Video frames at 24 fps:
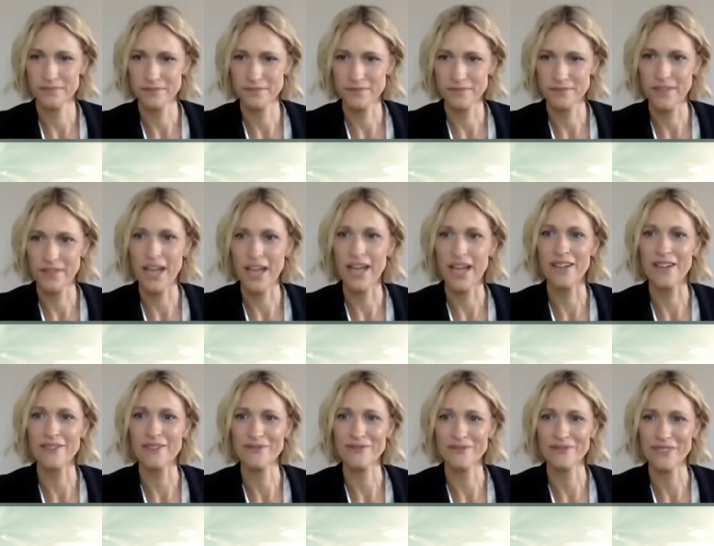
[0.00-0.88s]
Yeah,
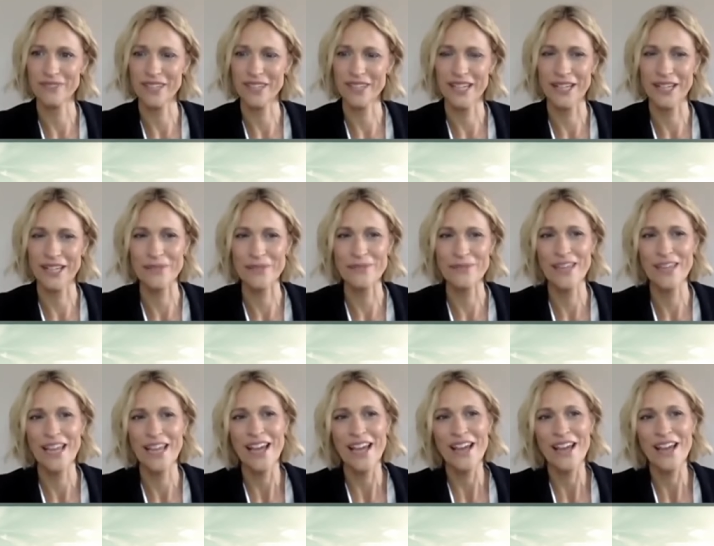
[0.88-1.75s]

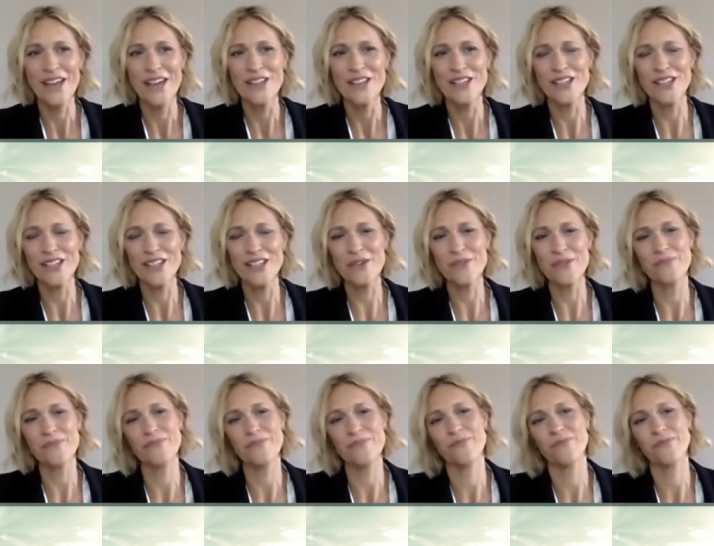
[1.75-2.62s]
yeah. So
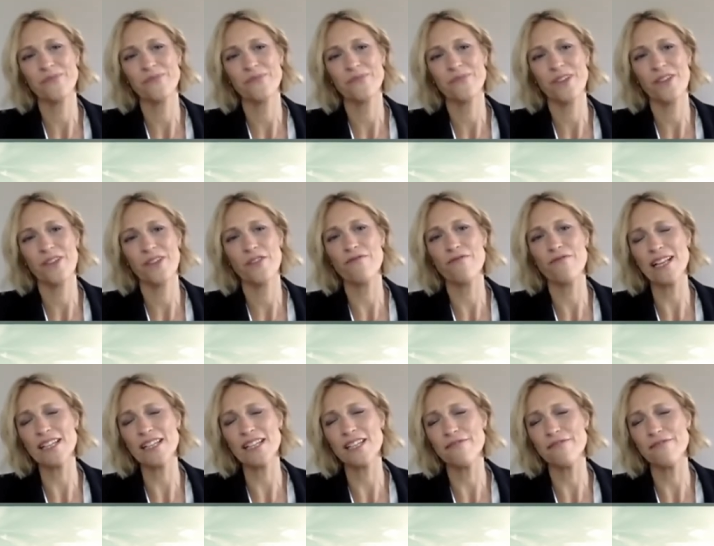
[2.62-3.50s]
the
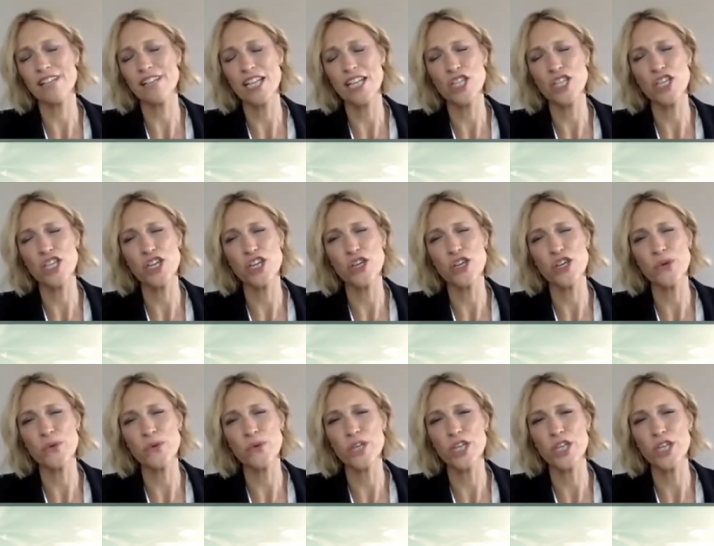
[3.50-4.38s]
relatively
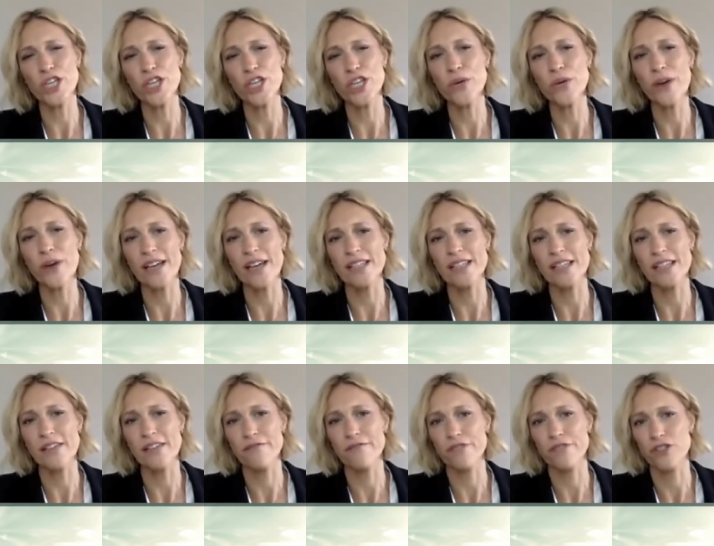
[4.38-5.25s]
new US
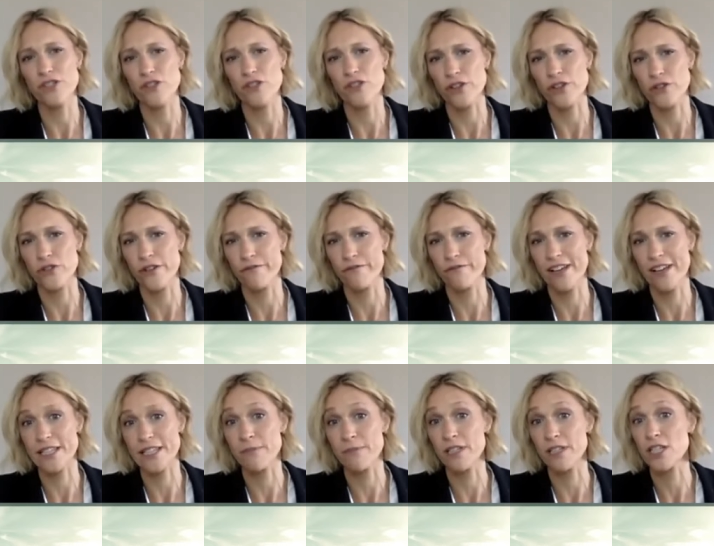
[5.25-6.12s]
Infrastructure
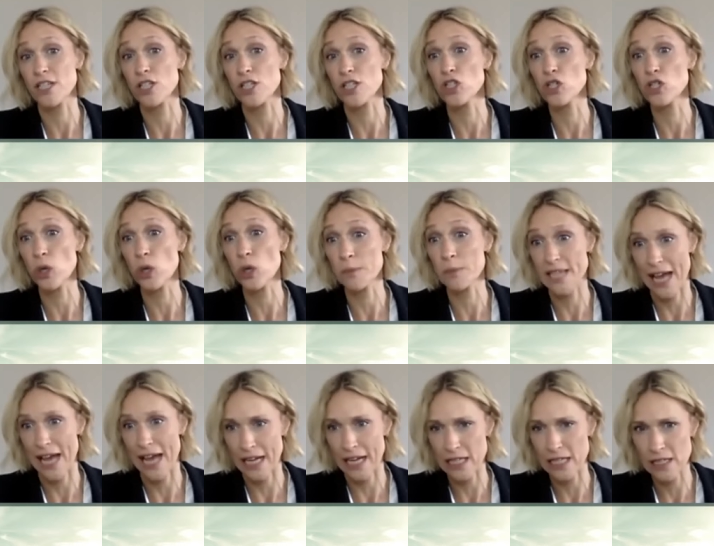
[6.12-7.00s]
Investment and Jobs
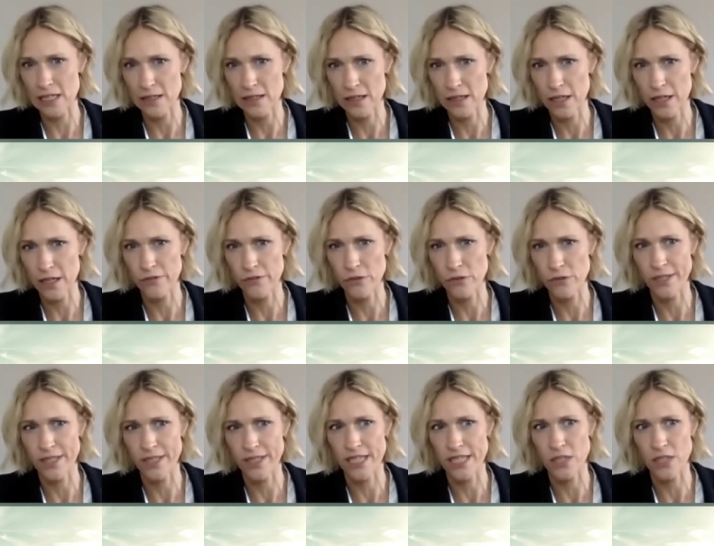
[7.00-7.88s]
Act of
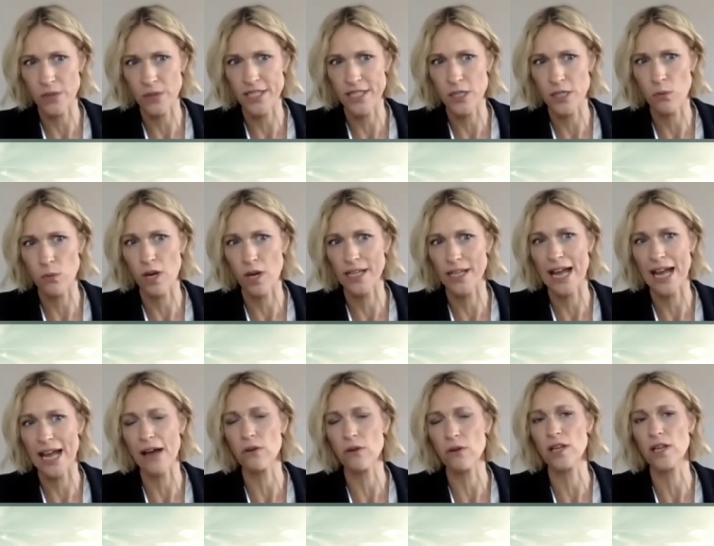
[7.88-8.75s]
2021
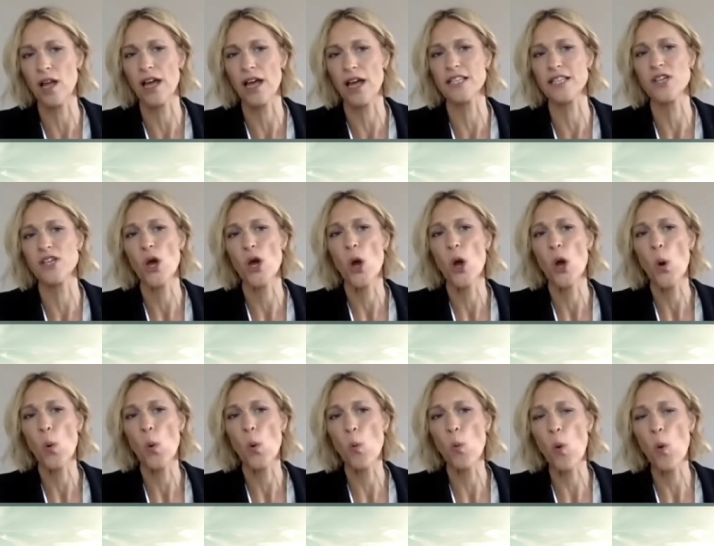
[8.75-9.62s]
outlines
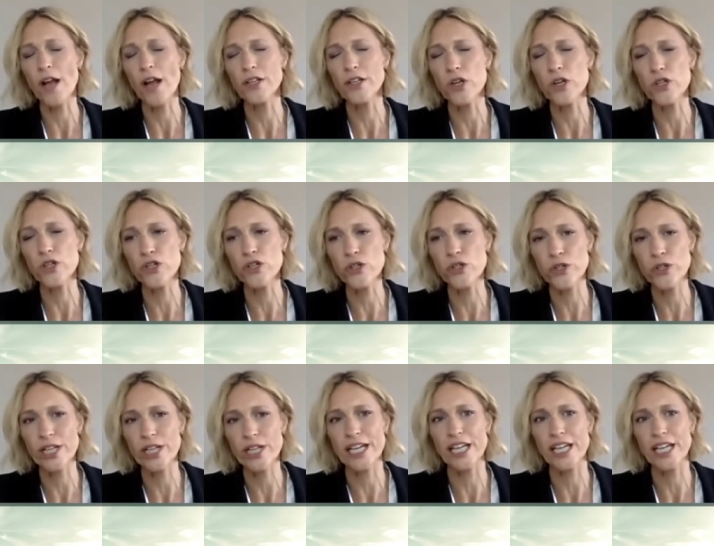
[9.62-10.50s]
1
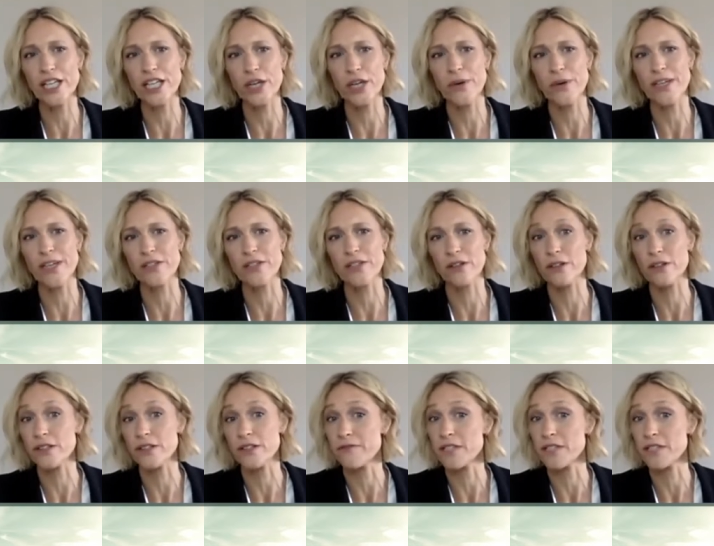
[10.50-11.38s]
trillion US
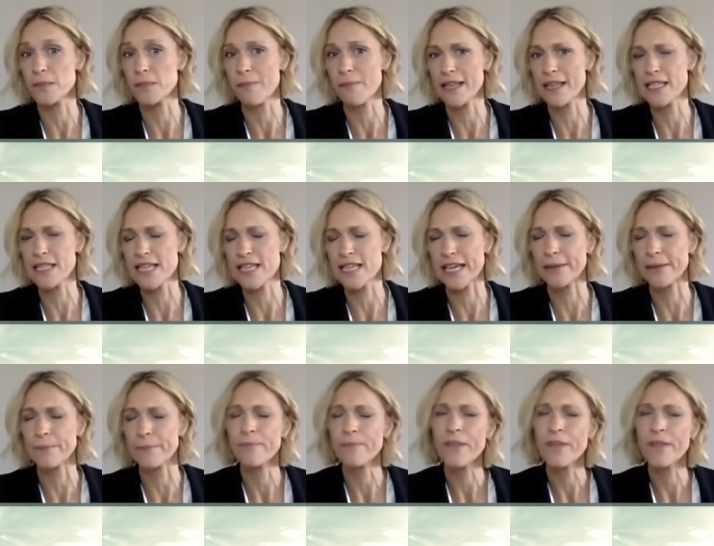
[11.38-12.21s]
dollars of spending.